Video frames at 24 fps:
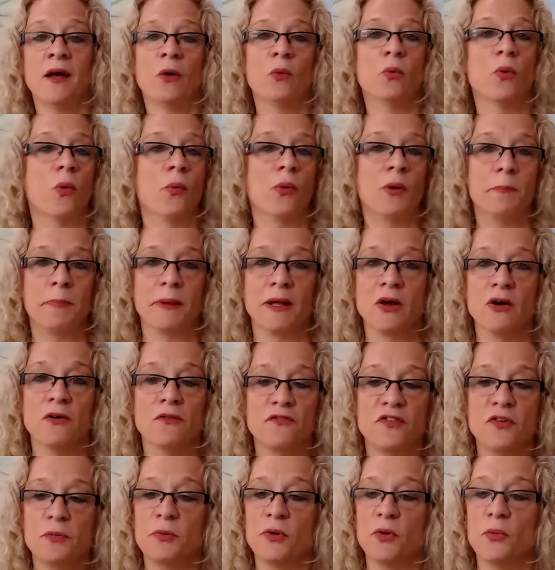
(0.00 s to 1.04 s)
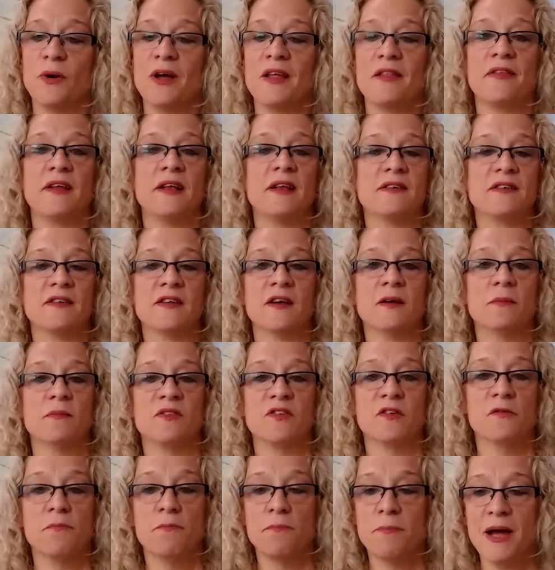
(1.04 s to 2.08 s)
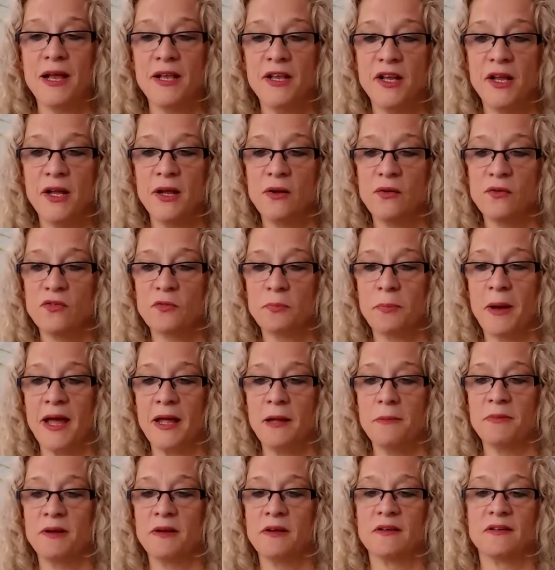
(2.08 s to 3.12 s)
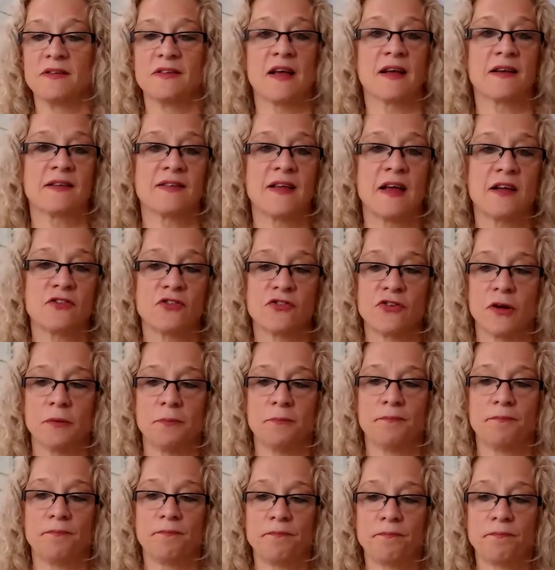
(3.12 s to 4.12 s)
what we'd be comfortable with in terms of menus, payments, etc.